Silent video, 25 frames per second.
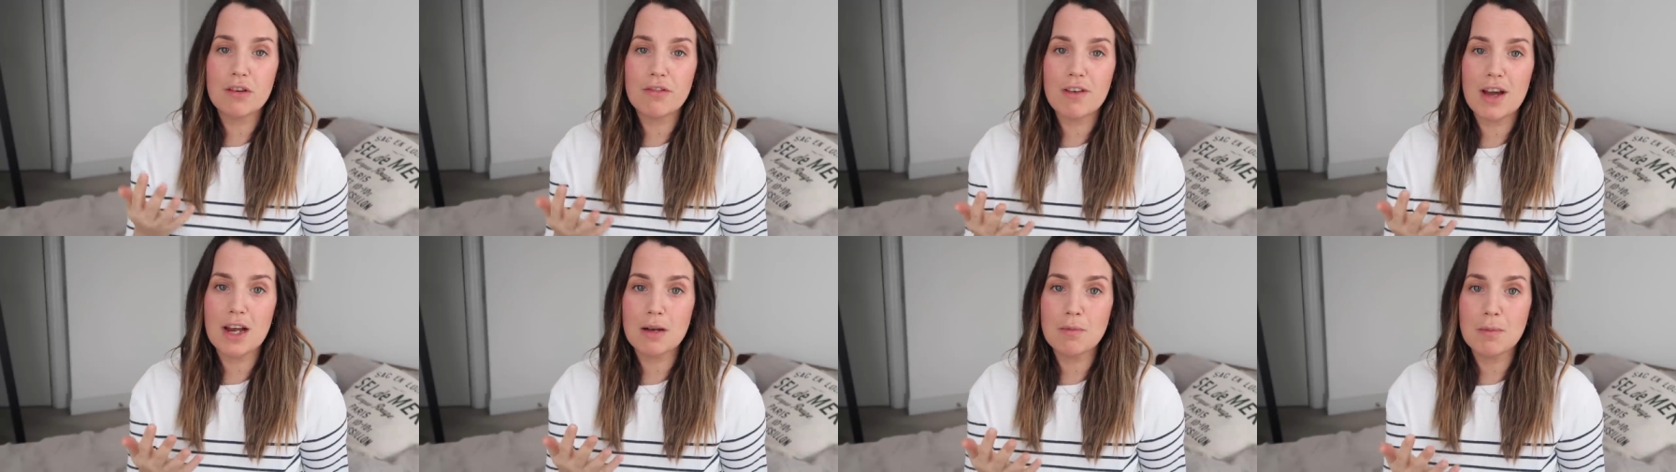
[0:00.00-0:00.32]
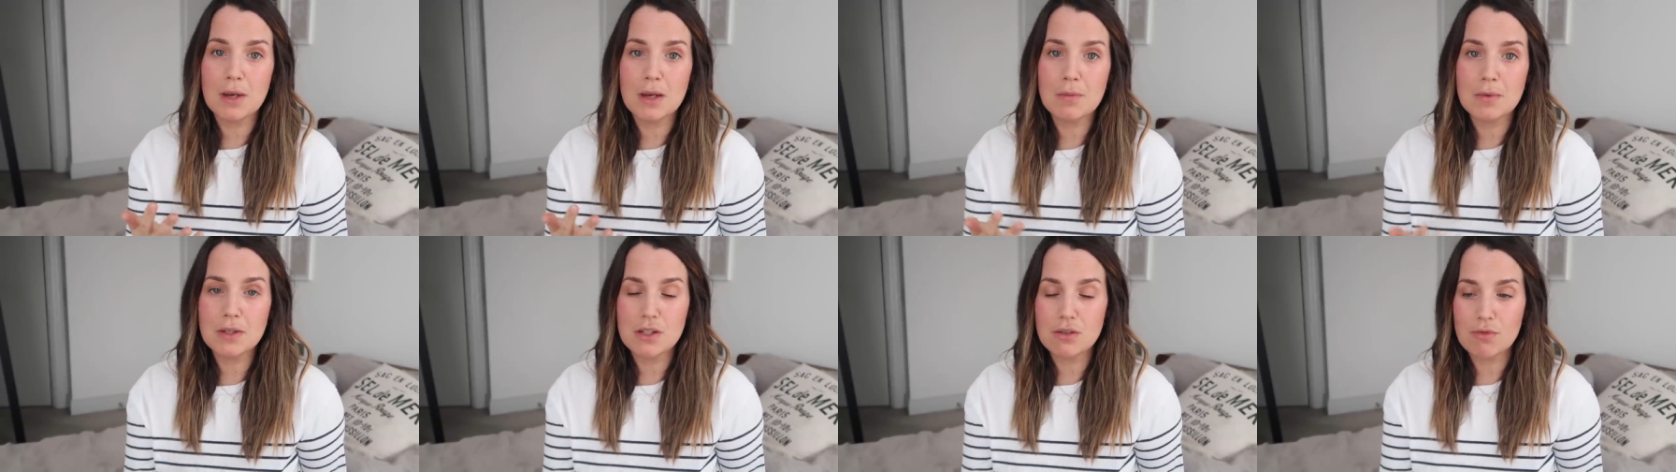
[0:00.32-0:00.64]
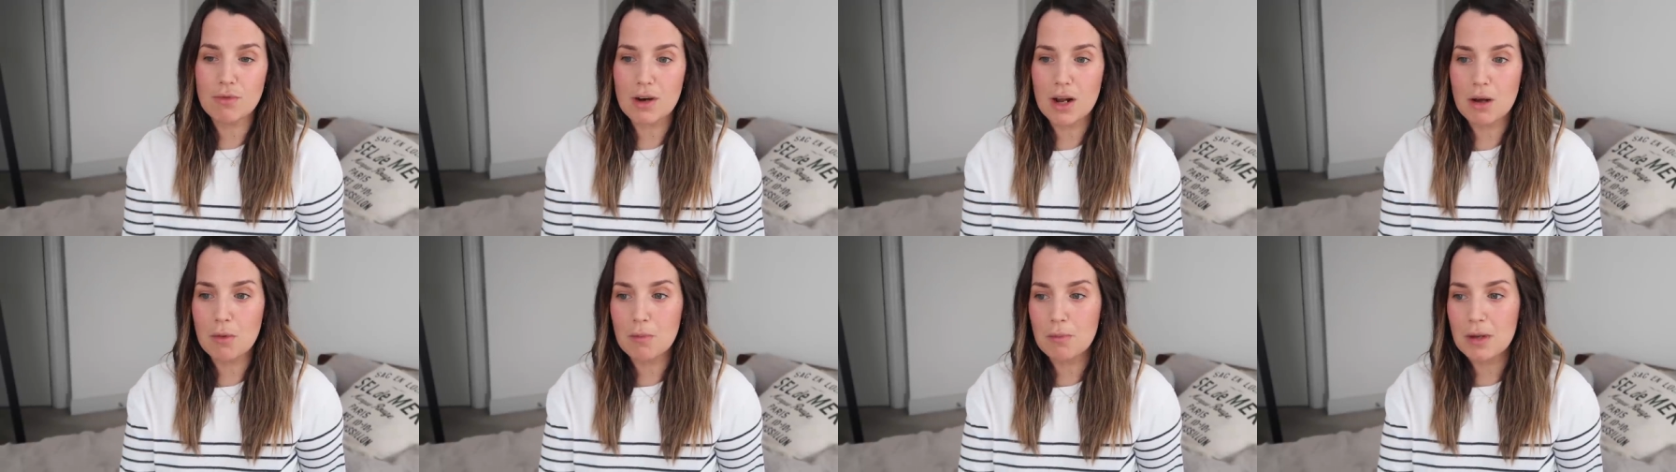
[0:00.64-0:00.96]
that have had babies
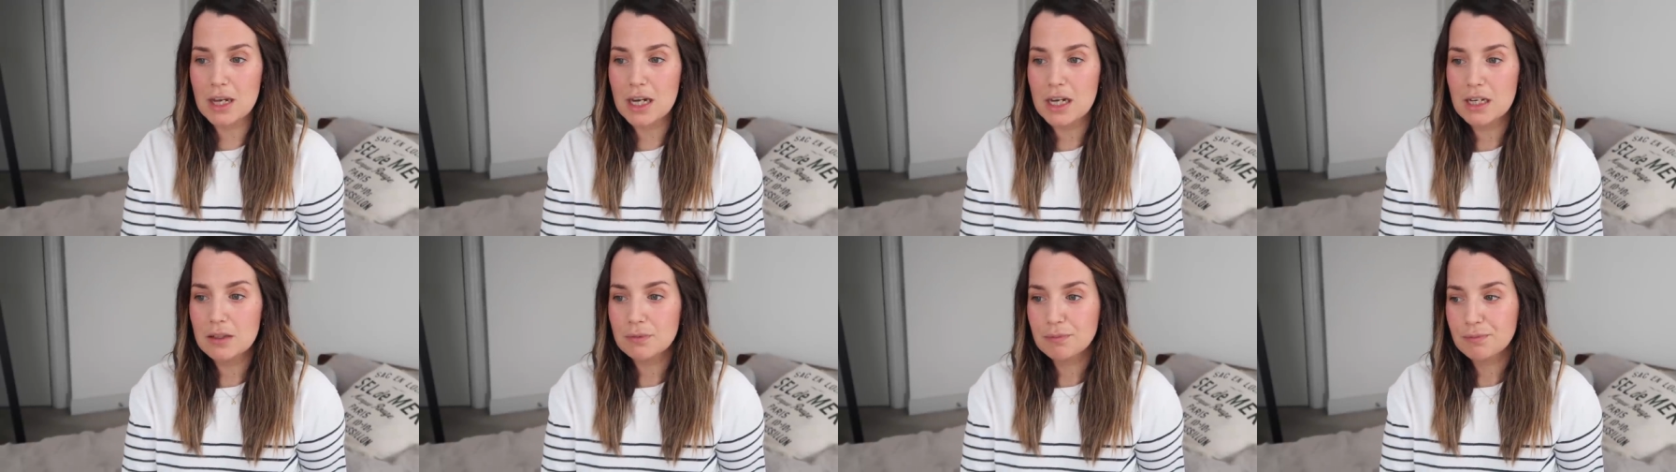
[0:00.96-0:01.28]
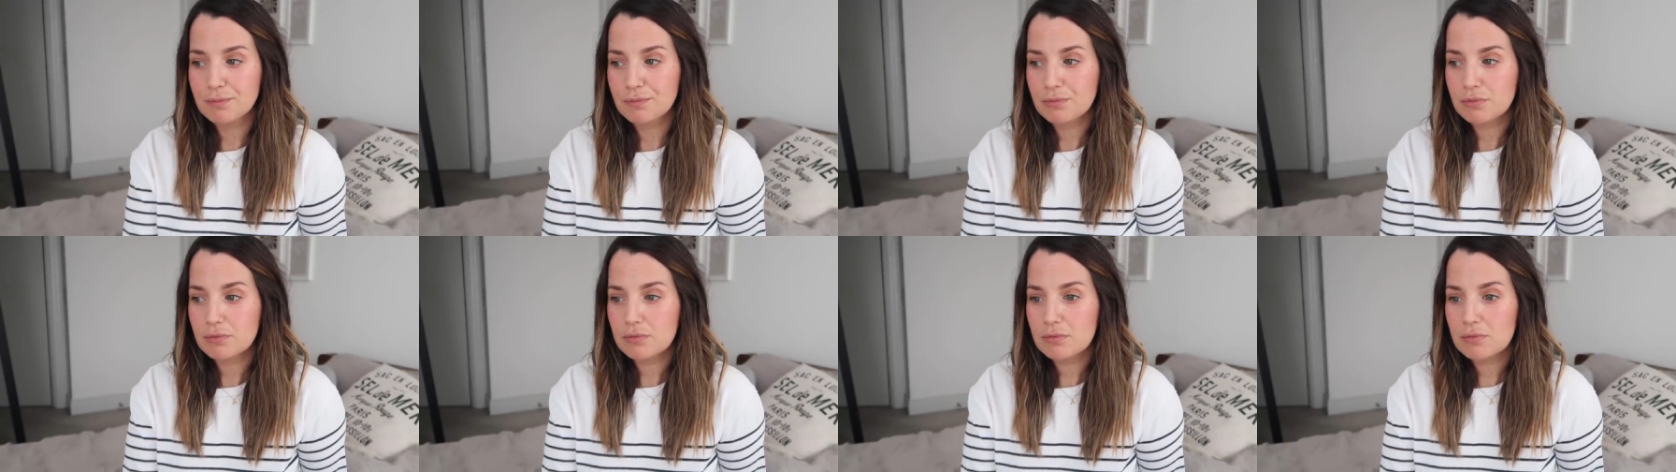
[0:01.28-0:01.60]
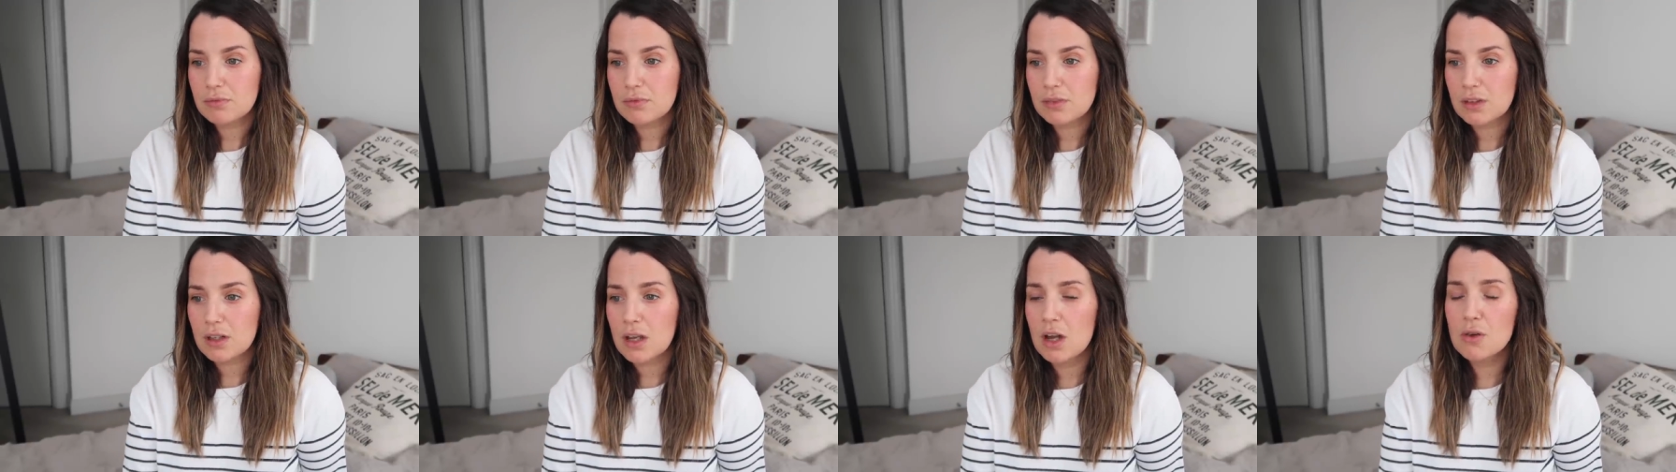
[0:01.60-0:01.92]
around me,
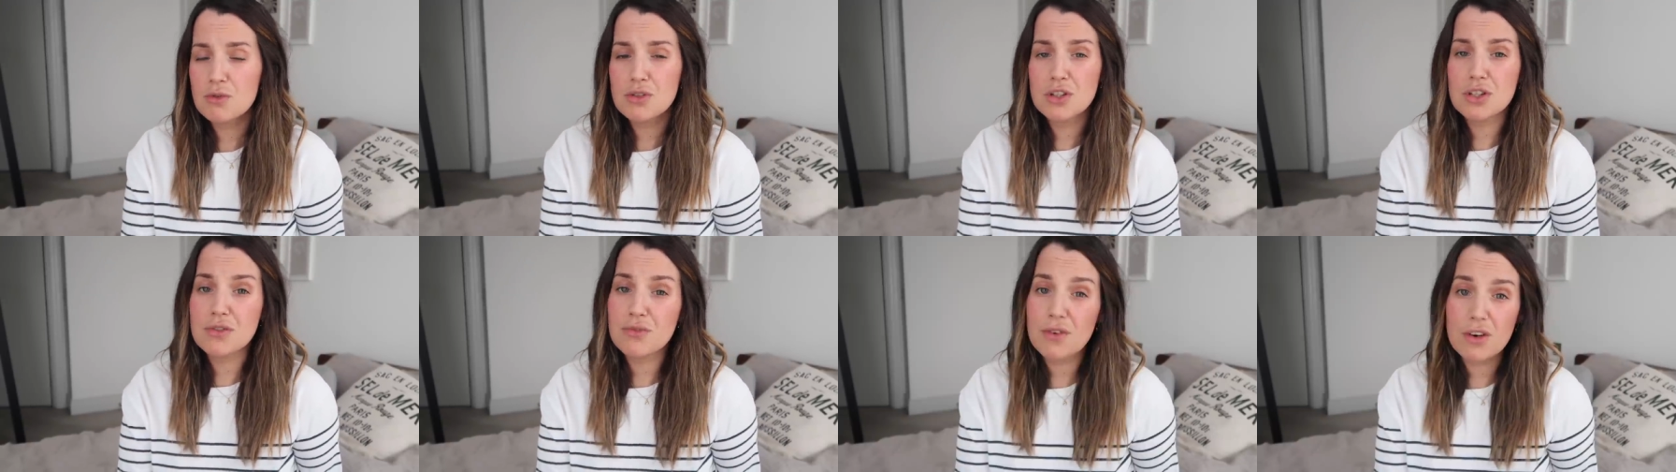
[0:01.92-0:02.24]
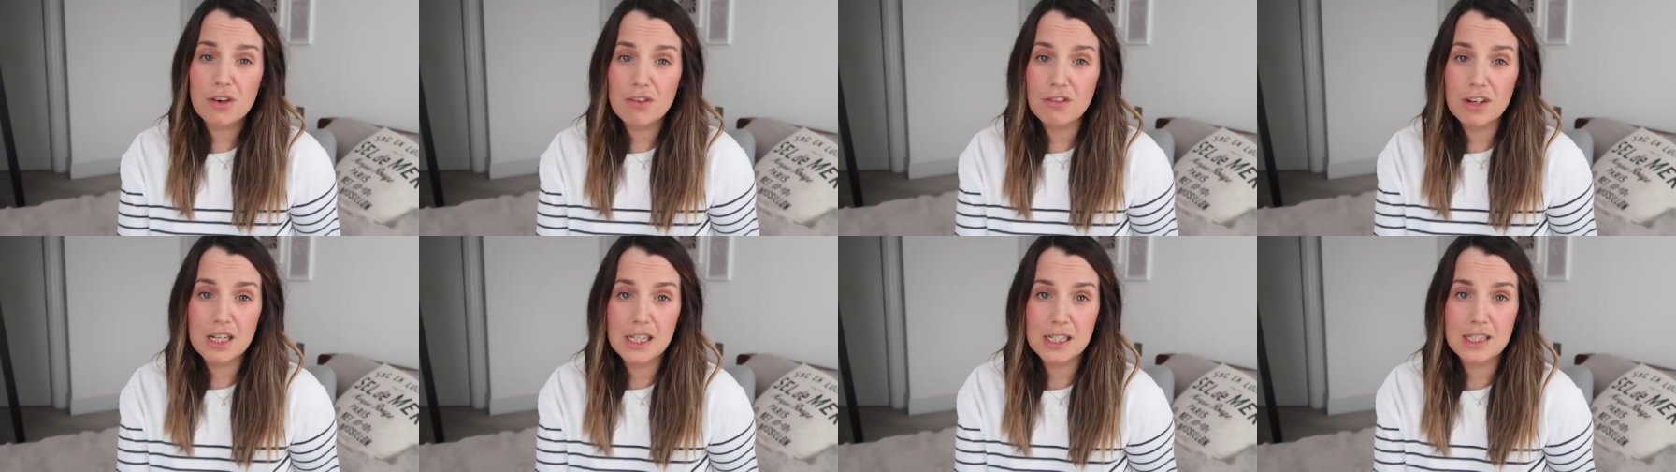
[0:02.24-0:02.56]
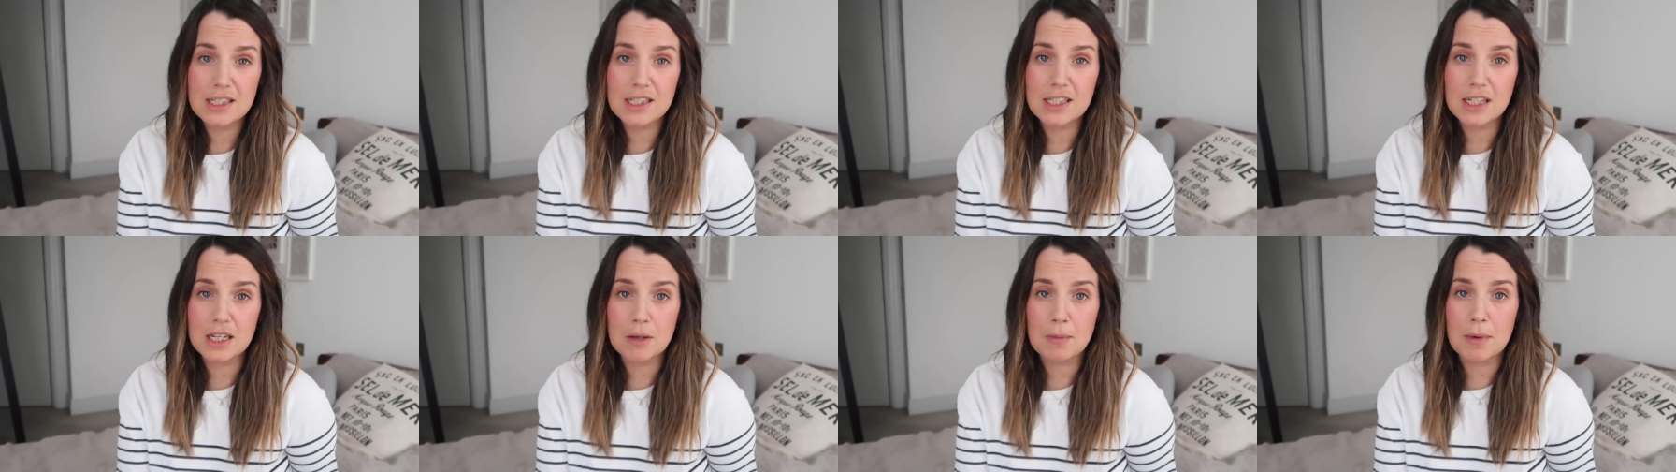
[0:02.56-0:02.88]
I was just very
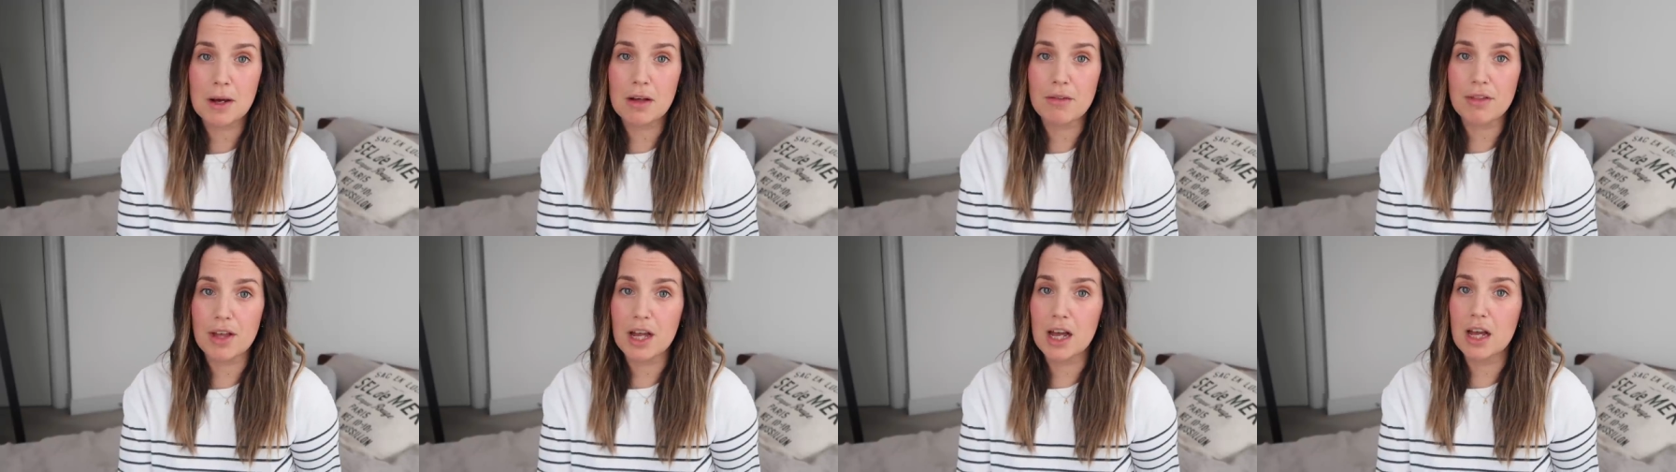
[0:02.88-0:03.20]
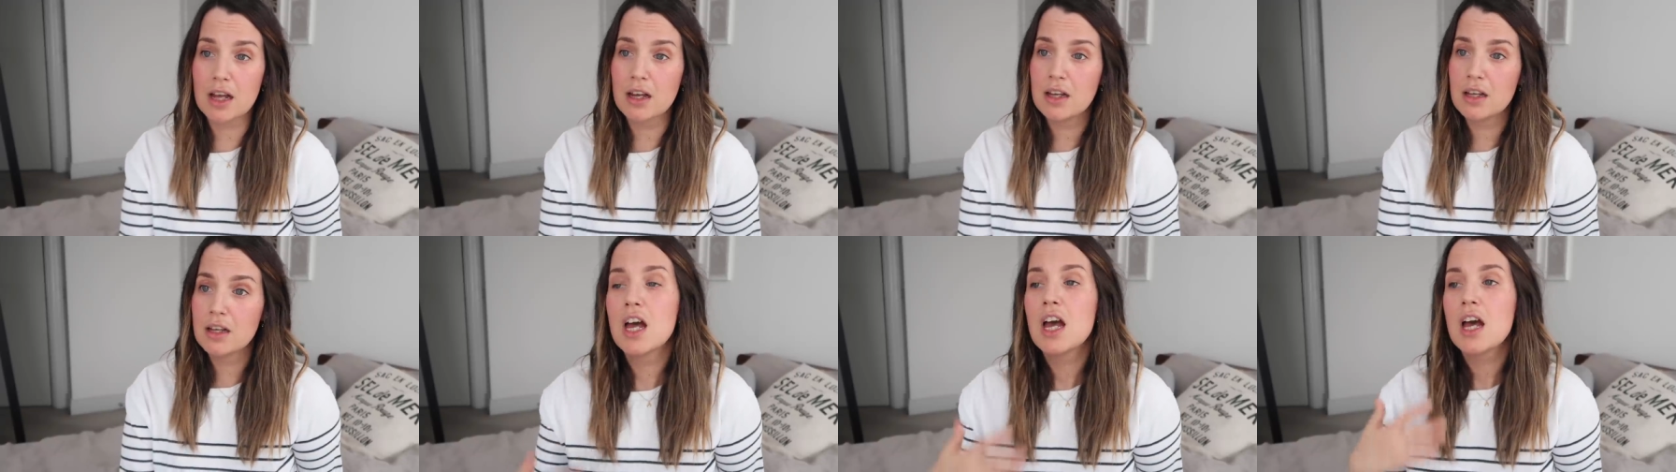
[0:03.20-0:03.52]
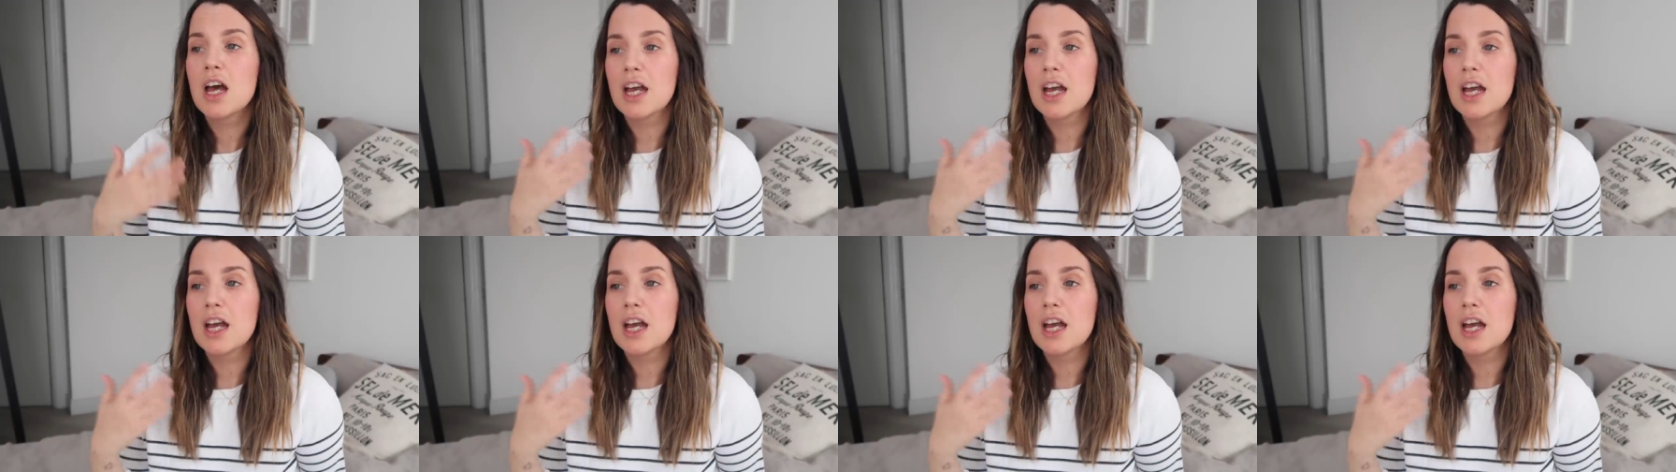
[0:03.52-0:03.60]
realistic about that.